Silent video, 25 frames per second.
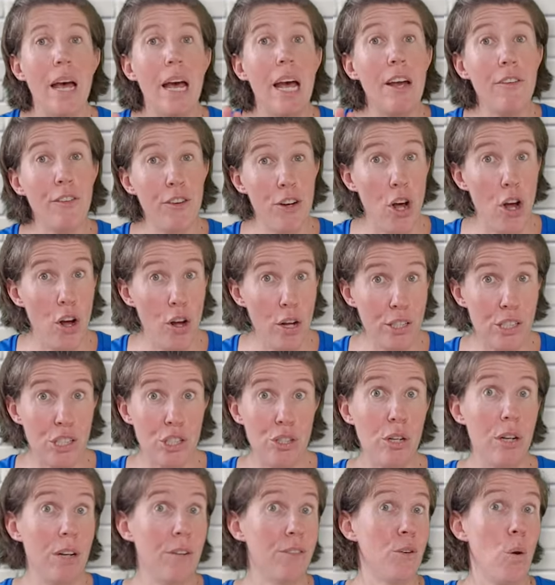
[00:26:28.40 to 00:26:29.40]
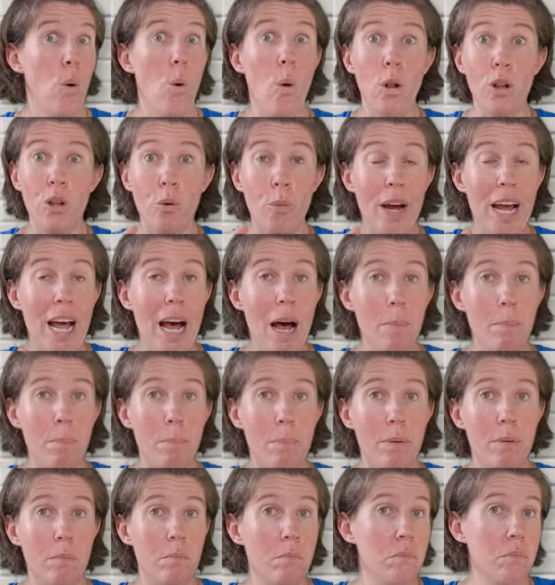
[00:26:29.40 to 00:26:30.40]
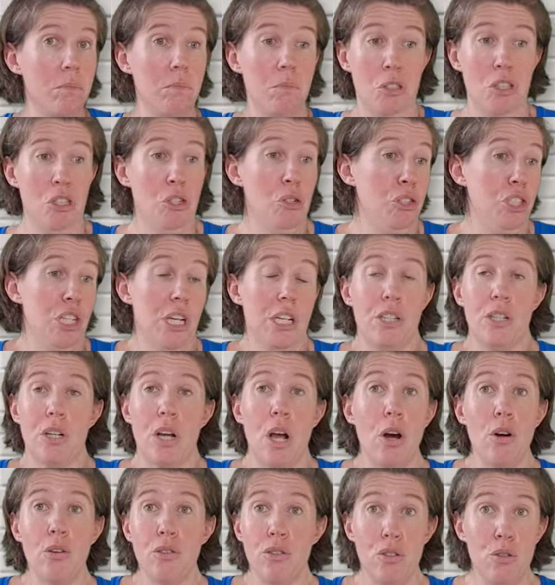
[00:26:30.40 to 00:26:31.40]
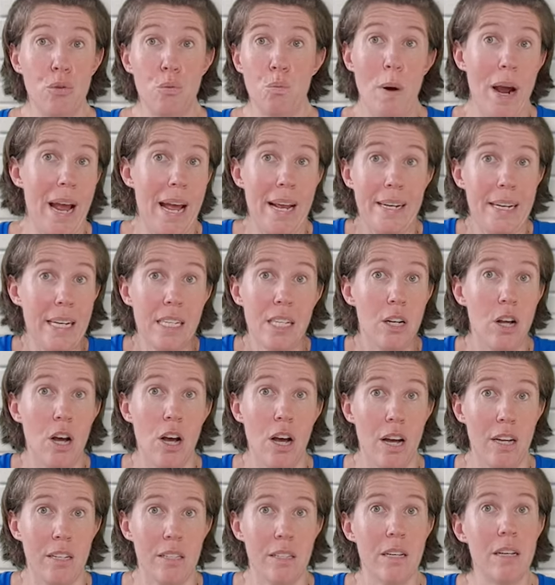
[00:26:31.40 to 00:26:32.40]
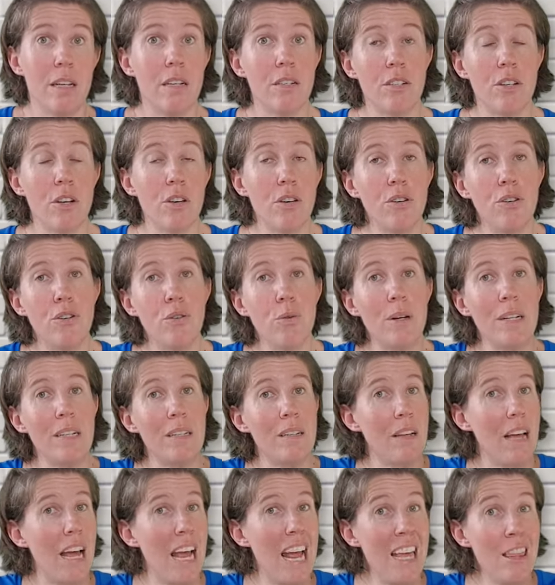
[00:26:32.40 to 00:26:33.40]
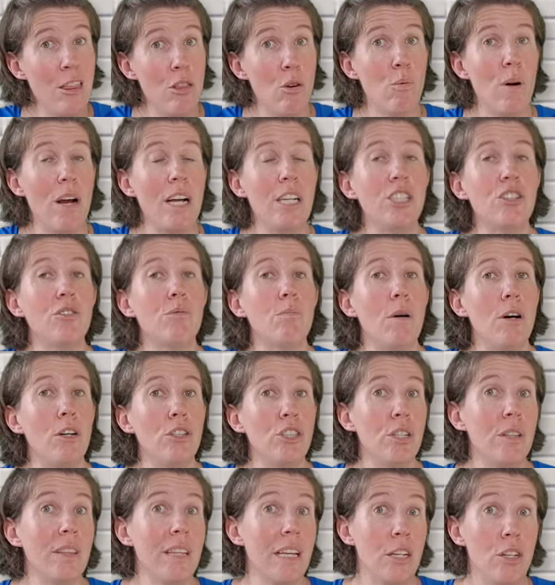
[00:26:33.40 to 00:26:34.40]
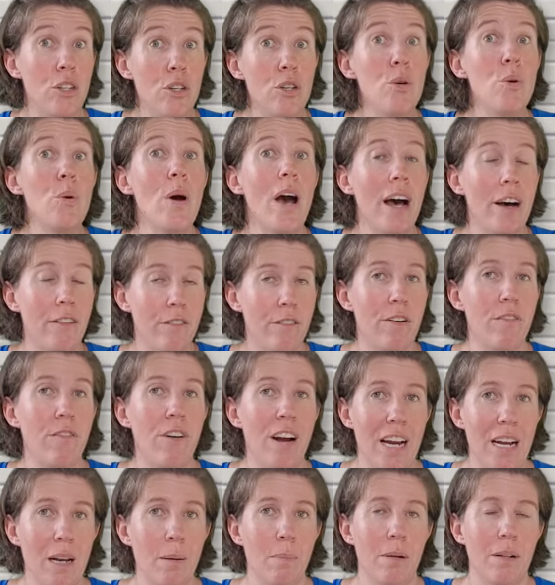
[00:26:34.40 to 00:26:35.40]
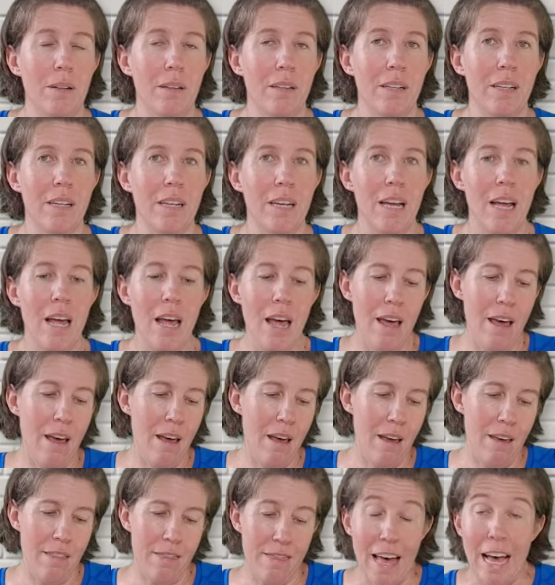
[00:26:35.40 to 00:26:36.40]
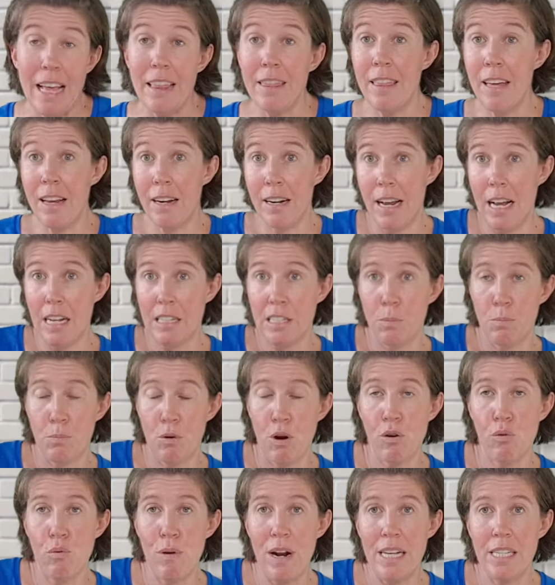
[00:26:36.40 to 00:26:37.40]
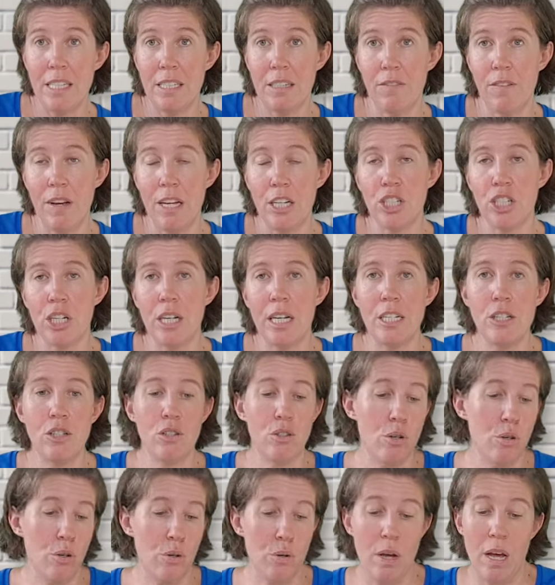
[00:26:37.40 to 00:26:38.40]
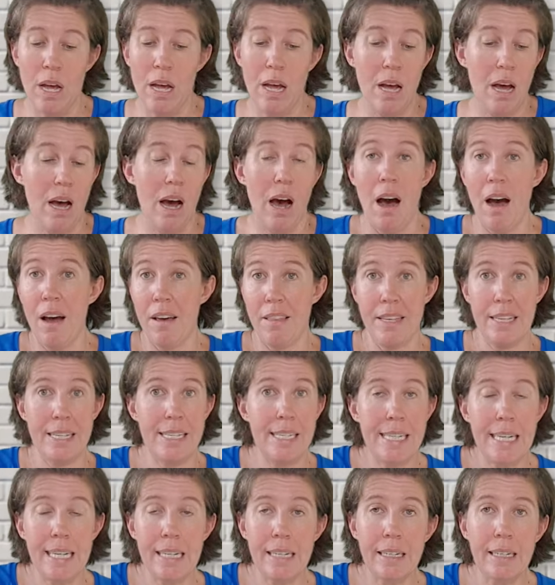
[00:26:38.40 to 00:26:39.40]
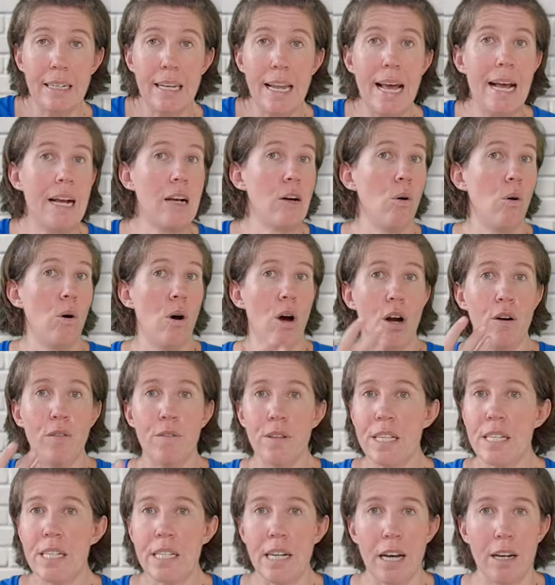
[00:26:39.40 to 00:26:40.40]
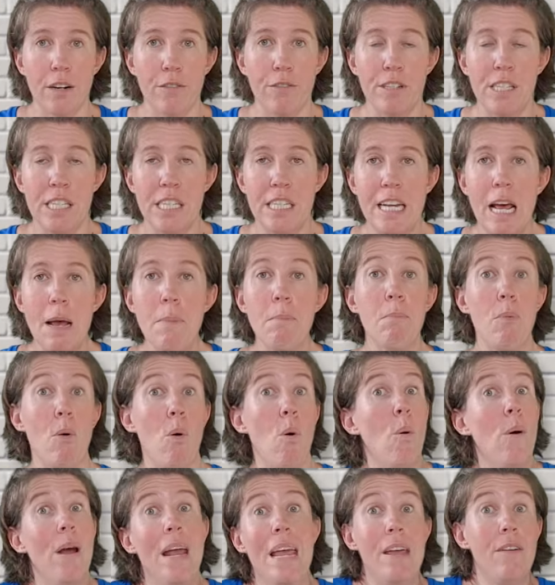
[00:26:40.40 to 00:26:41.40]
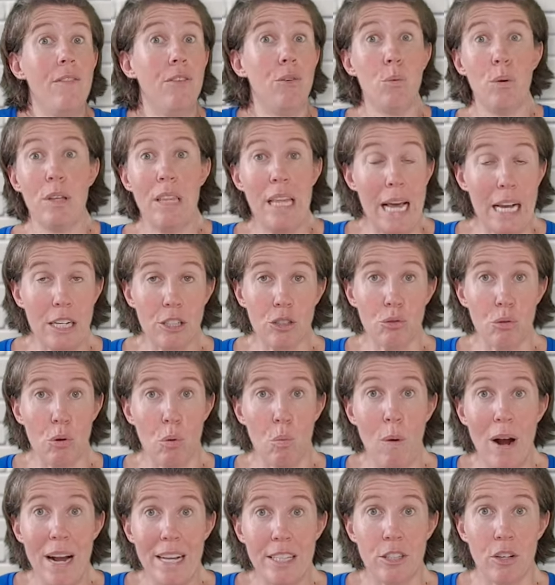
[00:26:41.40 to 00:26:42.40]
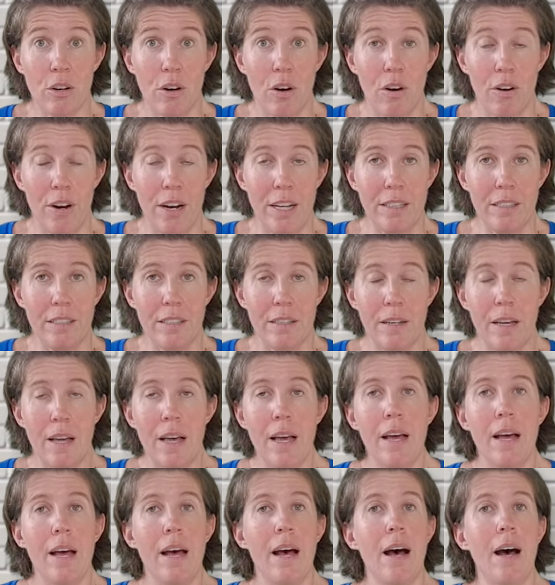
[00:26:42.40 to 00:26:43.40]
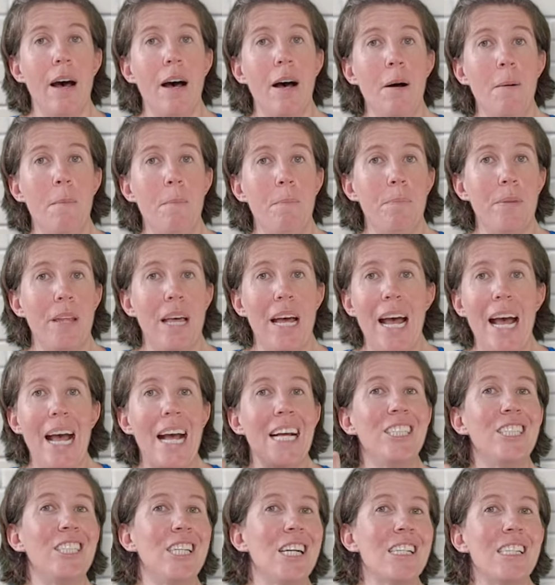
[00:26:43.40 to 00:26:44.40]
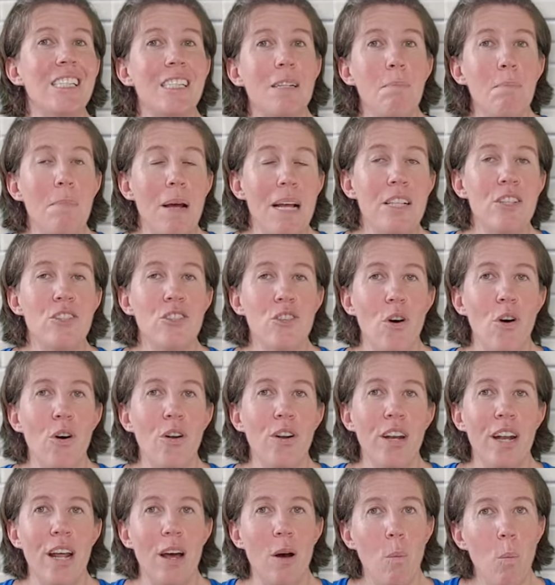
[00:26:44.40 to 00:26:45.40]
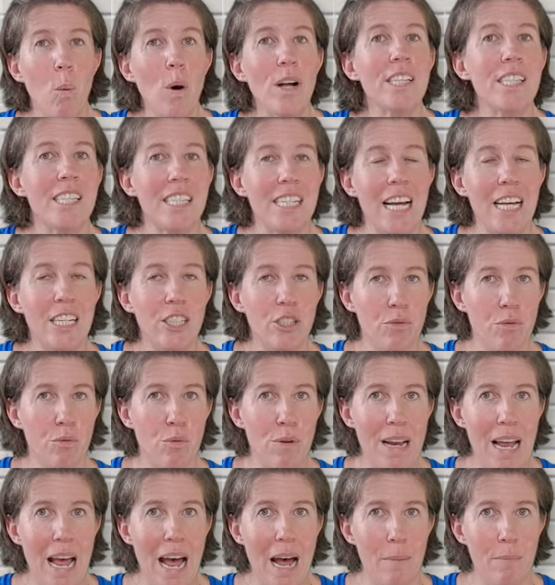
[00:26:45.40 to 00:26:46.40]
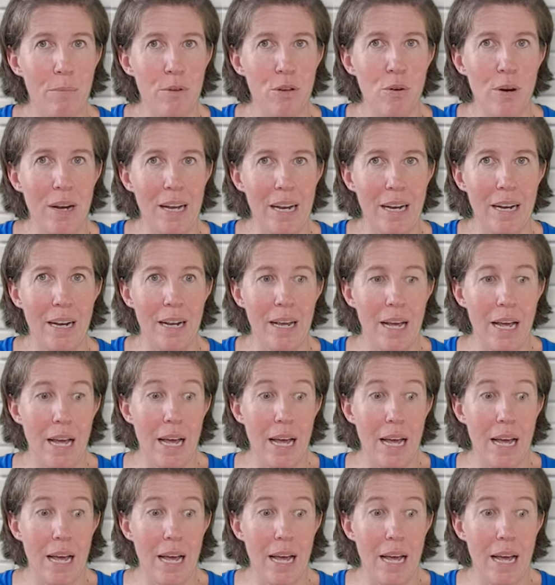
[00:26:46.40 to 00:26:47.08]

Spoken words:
If it hurts to lift all the way up, you just go to where it doesn't hurt. So you do it in the range of motion that you have available. That then gets progressed eventually to either single leg or over the side of a step or even with extra weight on it. It just depends on what stage of rehab you're in.